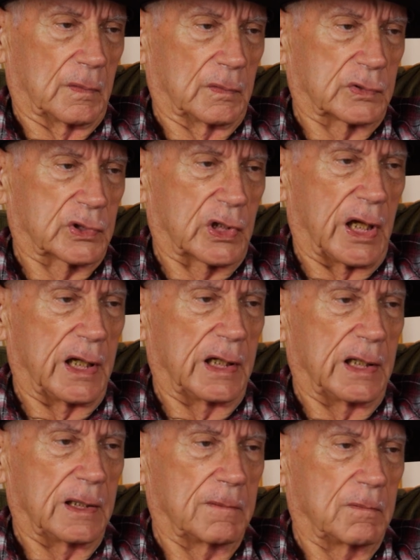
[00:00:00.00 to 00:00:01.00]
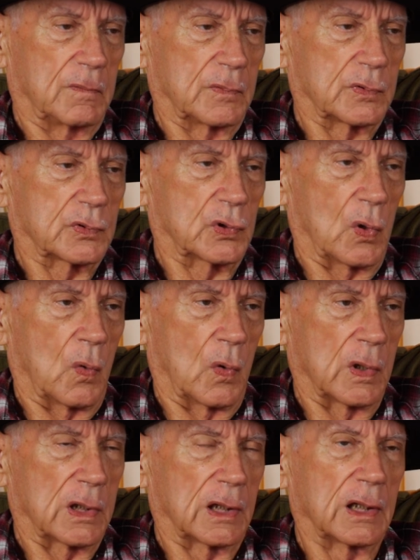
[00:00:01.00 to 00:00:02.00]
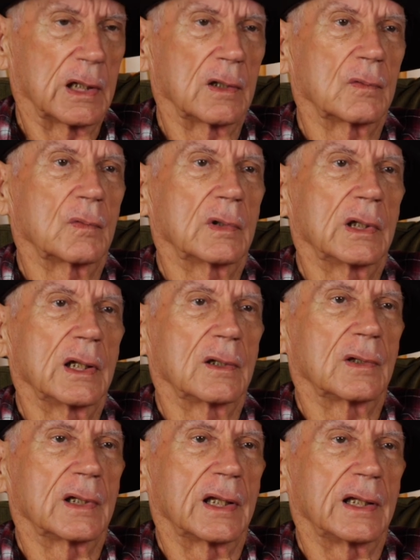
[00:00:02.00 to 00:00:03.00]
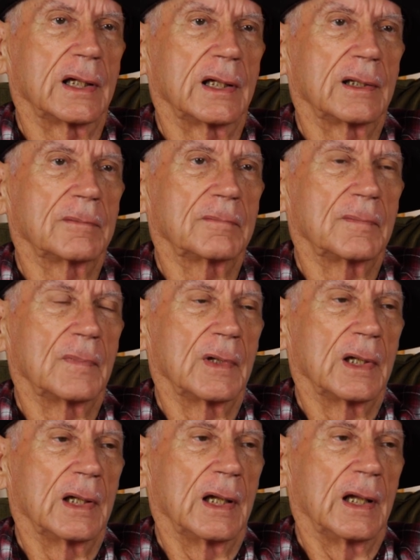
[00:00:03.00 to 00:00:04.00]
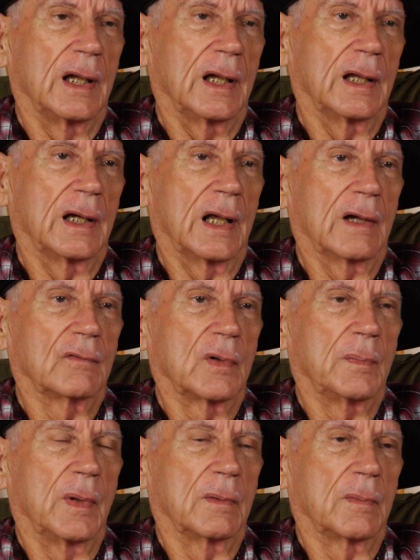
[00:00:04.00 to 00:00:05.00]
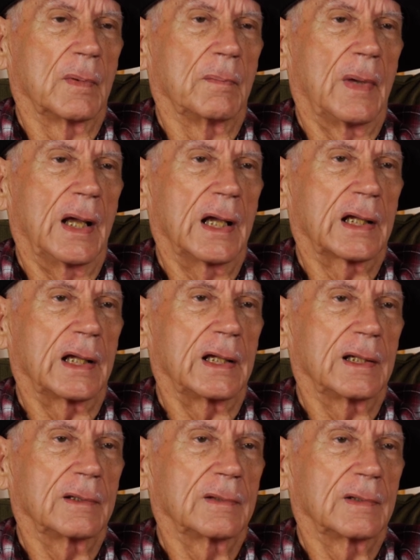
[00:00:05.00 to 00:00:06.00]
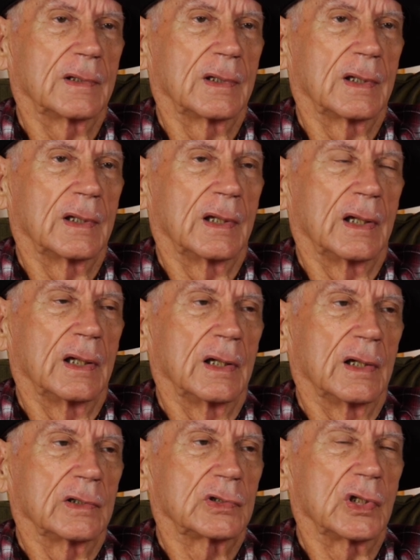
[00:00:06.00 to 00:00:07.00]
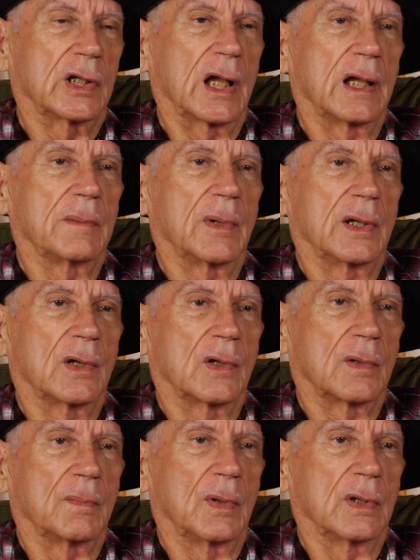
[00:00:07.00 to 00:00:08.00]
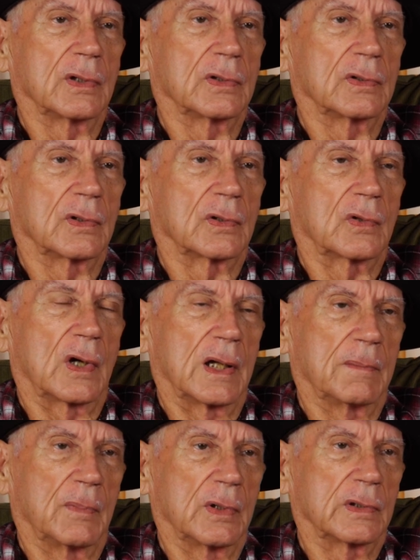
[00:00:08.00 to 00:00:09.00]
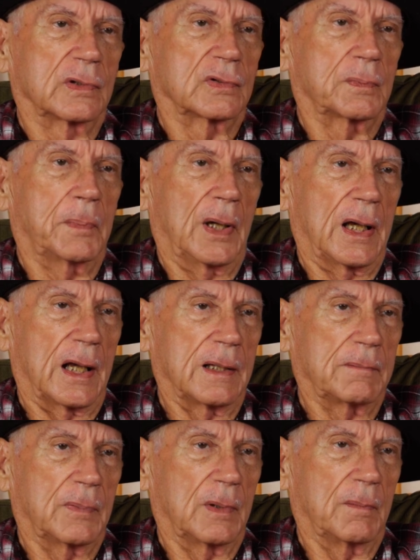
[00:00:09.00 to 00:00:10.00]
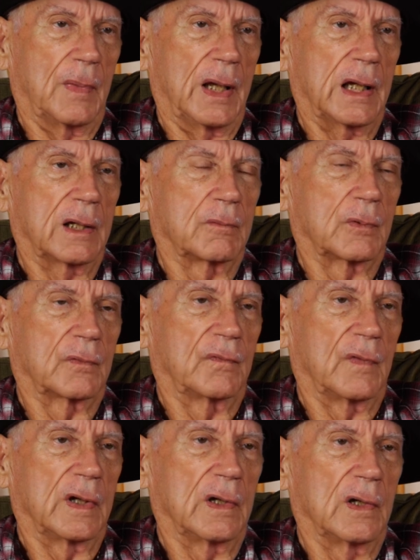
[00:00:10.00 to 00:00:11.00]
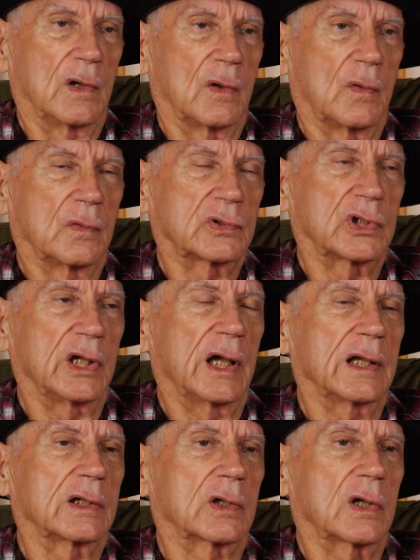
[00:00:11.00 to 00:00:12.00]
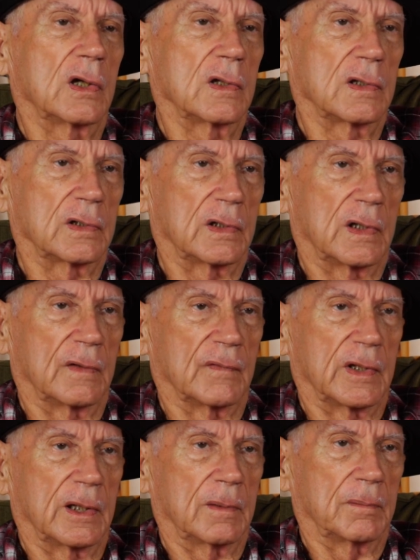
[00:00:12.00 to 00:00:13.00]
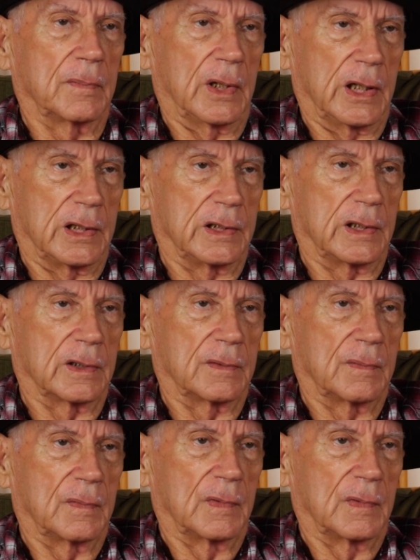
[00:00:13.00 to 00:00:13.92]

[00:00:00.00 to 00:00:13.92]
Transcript: skinny, short, little lady. And I remember Maggie. She gave me her mother or grandmother's pipe. Maggie was very old. She had the color of an Indian.